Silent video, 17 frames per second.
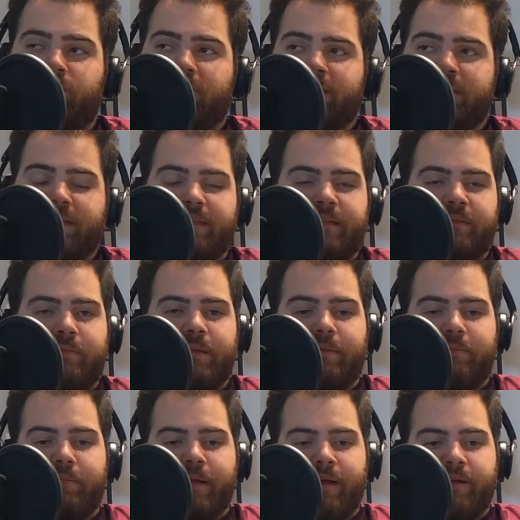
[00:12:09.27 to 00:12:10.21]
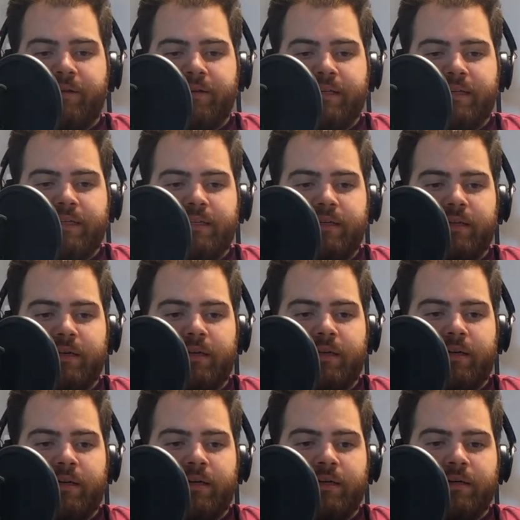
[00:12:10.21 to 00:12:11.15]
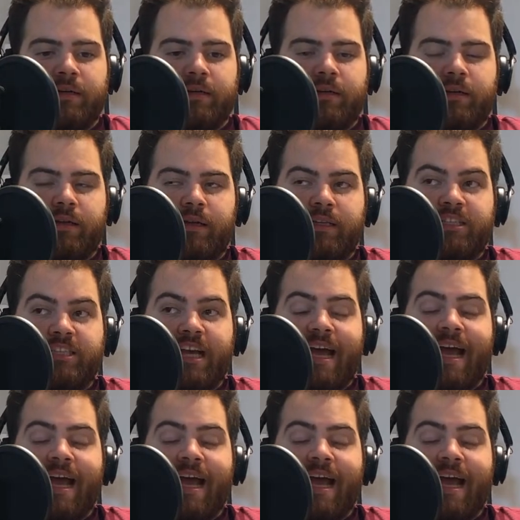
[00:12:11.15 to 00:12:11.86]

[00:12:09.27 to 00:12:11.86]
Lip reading: Recently been married. It's